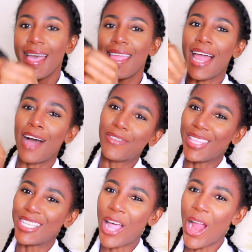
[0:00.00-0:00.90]
Now for
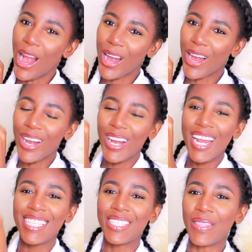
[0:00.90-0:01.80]
this hair,
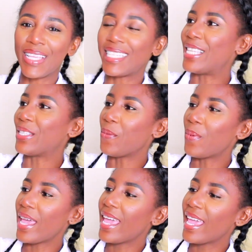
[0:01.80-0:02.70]
so this is the
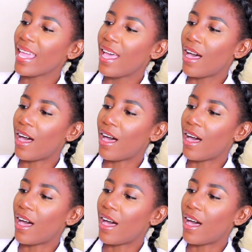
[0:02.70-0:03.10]
wig.